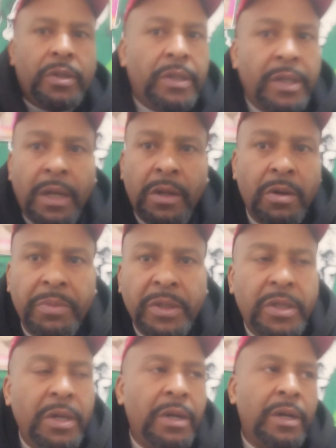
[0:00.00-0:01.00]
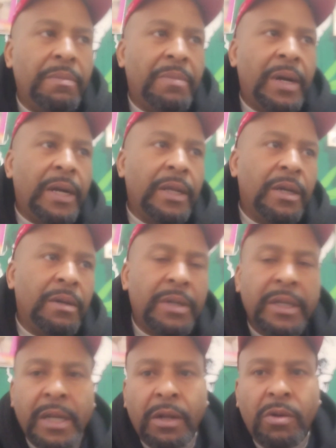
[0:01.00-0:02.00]
Canelo gonna be tearing that body up.
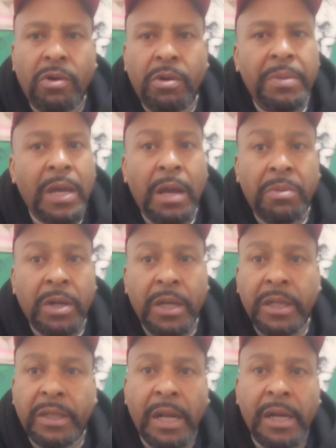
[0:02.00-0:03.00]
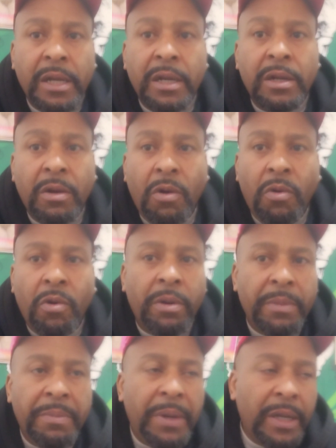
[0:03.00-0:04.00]
Canelo will be able to hit that nigga in the
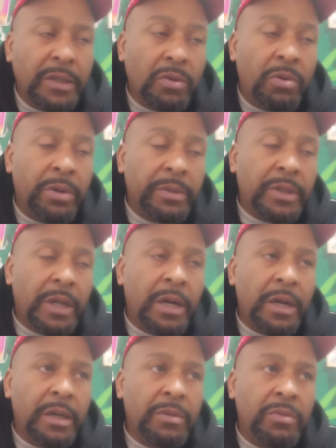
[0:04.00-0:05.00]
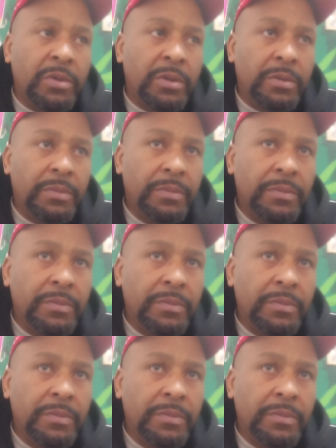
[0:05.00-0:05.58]
arm and make his arms tired. He would.